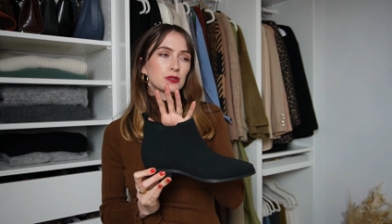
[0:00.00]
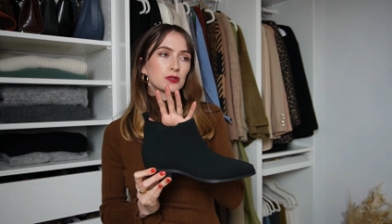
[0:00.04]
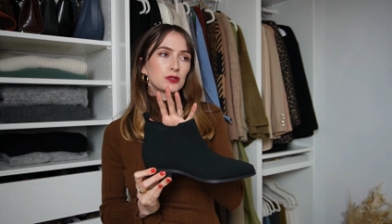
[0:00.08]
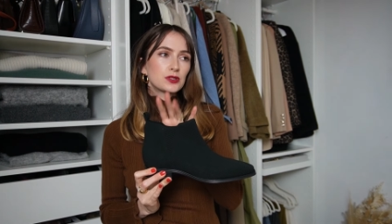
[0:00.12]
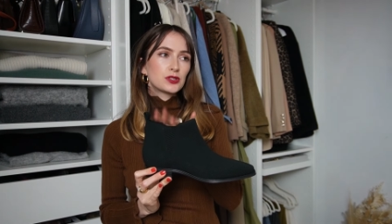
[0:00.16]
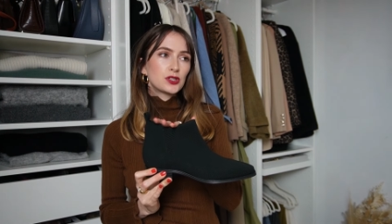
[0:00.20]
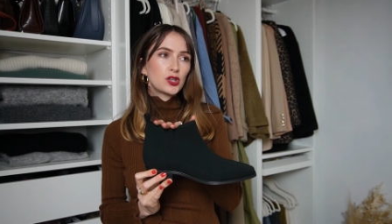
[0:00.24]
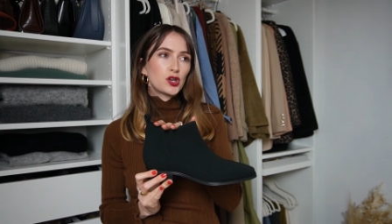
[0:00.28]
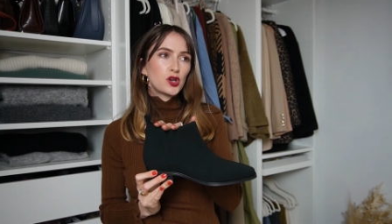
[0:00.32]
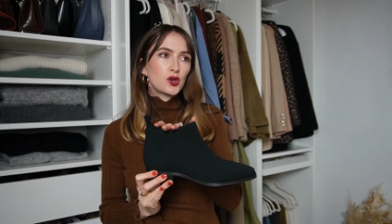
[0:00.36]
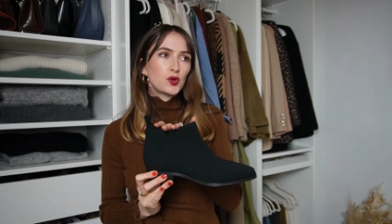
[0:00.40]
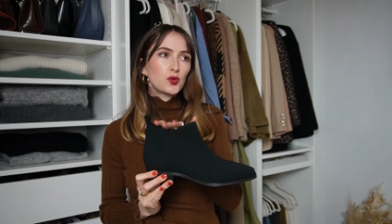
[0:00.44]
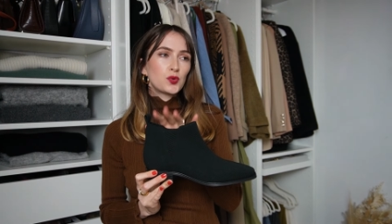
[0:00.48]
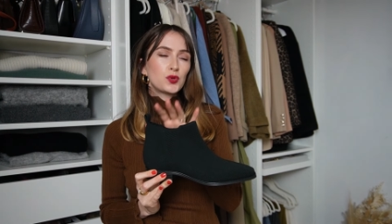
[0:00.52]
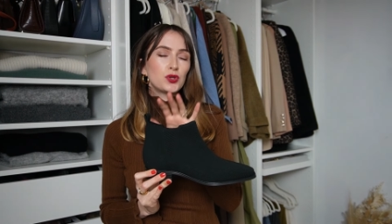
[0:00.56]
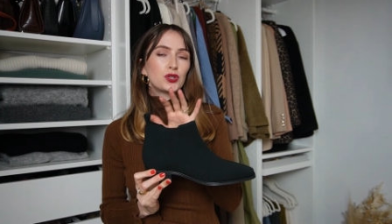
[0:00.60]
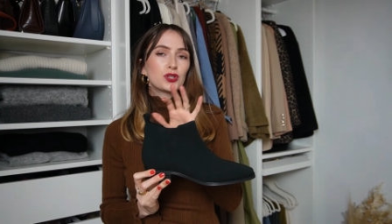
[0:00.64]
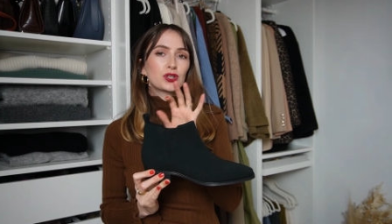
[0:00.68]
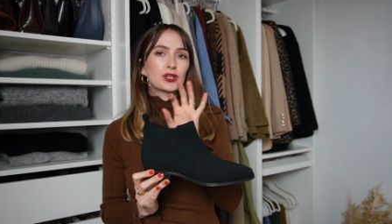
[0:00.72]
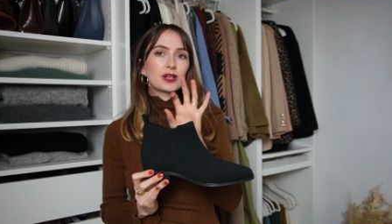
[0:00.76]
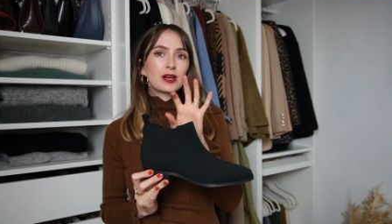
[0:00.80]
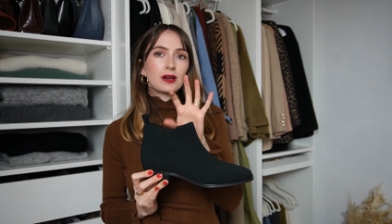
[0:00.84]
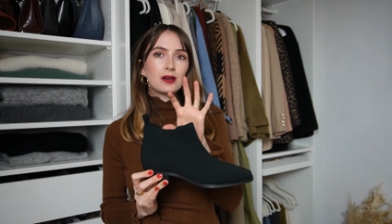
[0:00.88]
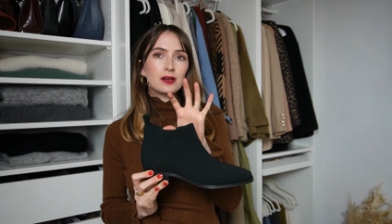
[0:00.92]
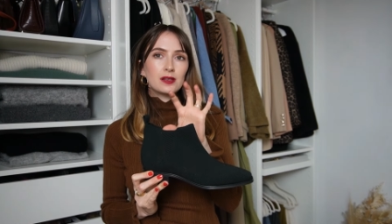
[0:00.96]
So
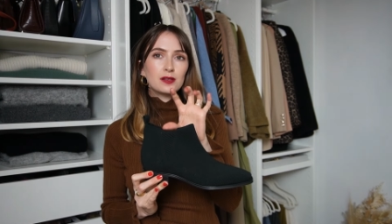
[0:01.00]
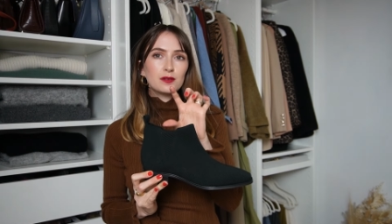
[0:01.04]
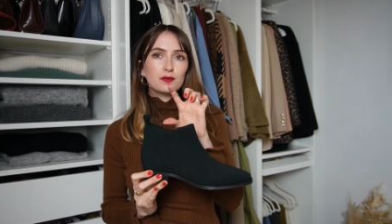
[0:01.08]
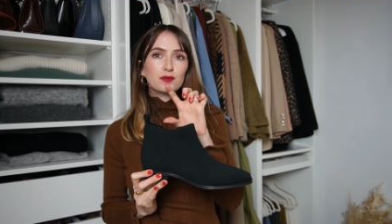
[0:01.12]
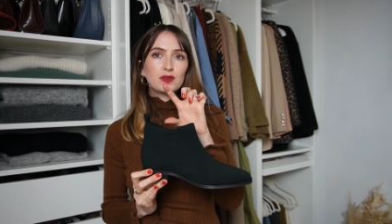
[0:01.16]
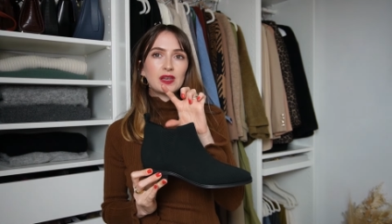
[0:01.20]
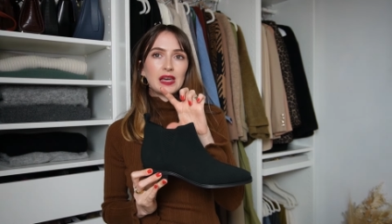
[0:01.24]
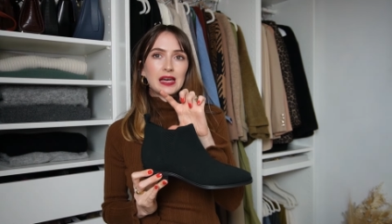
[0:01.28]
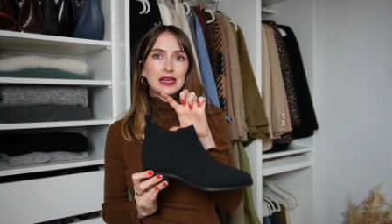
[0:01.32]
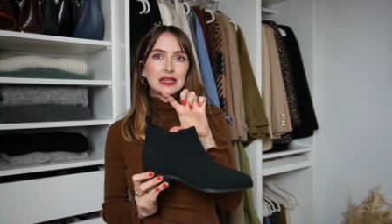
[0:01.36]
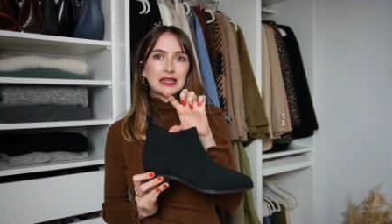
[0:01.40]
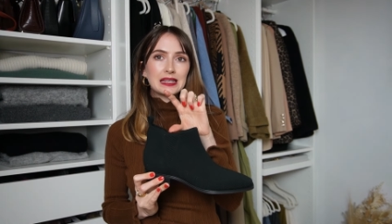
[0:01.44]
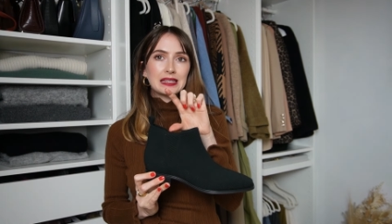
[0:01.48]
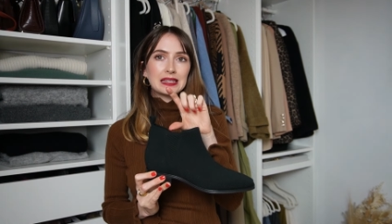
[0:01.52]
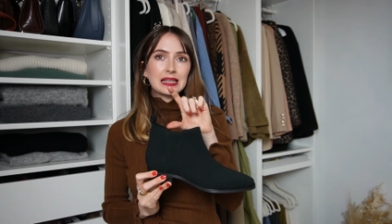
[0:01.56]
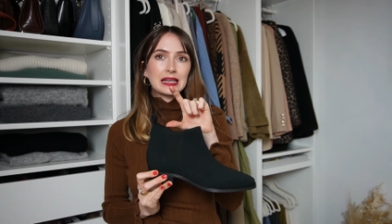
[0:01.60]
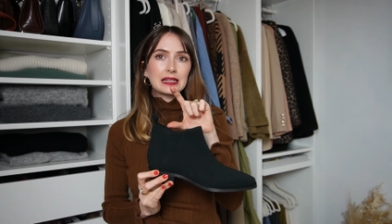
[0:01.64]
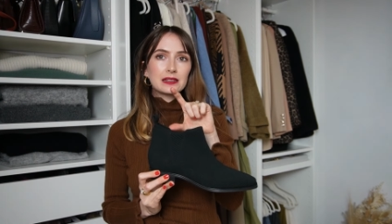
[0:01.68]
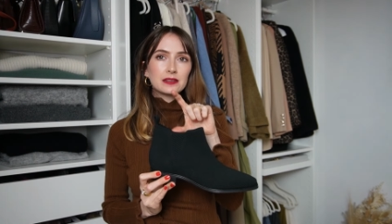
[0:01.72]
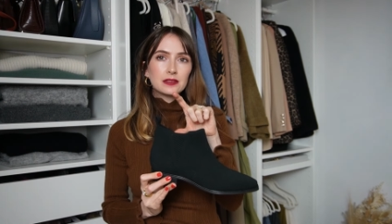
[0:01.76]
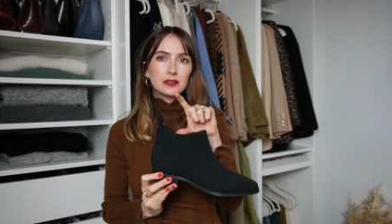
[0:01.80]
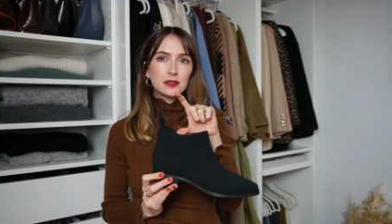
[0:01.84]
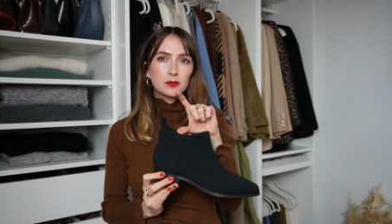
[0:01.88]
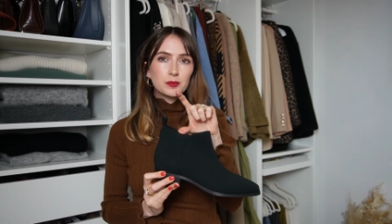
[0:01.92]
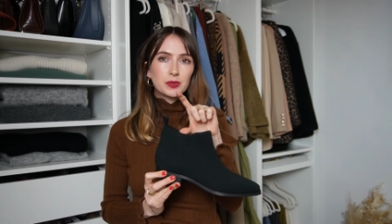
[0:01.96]
you're kind of getting
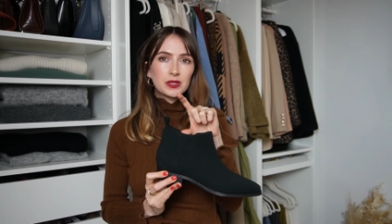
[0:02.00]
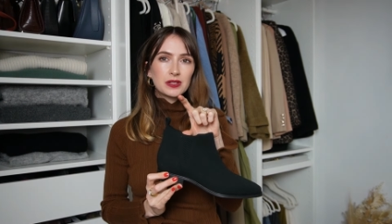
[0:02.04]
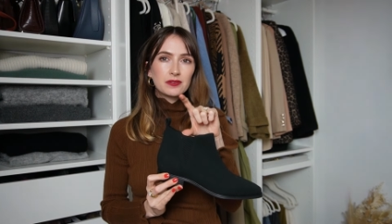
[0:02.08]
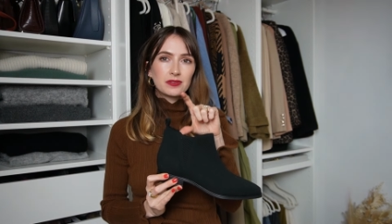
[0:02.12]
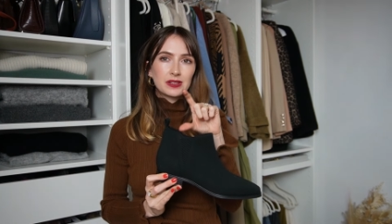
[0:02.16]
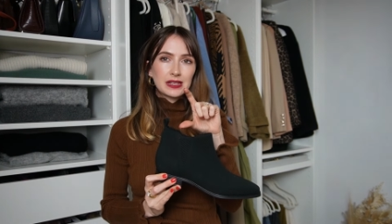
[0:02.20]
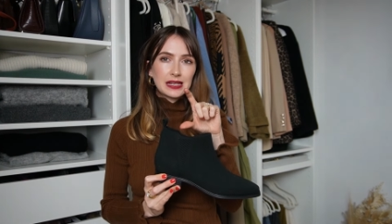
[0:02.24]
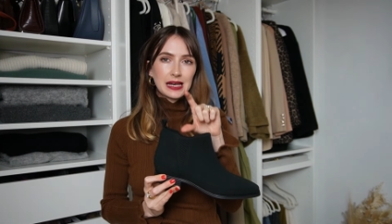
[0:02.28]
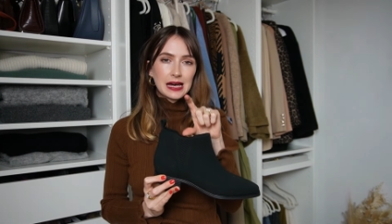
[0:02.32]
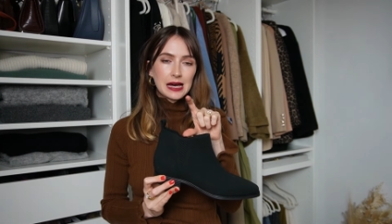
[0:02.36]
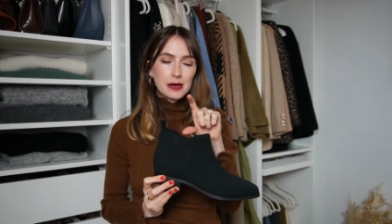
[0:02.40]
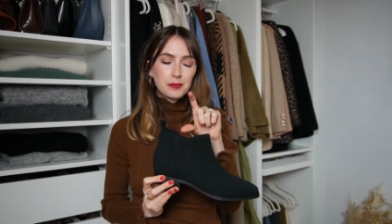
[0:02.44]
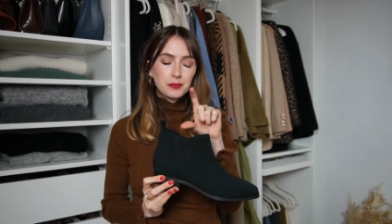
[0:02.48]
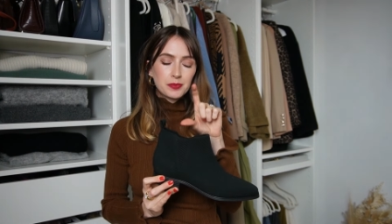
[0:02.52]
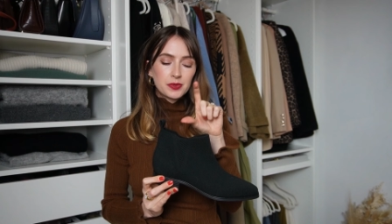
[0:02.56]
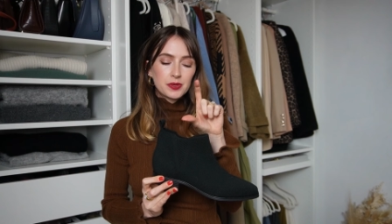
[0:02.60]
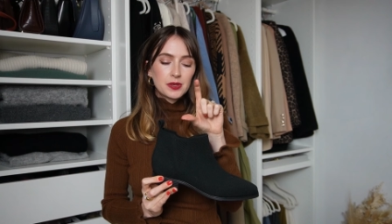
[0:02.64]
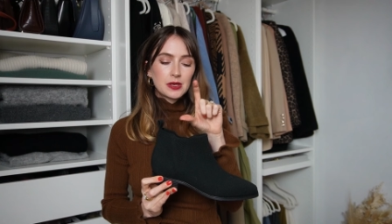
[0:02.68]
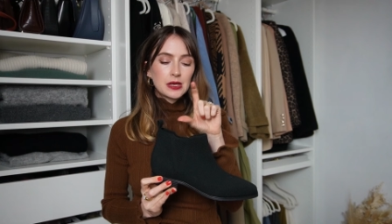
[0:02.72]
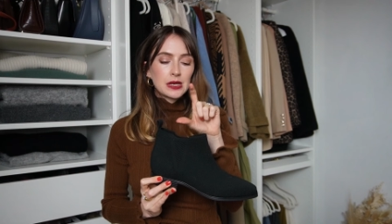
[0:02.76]
that little bit of a gap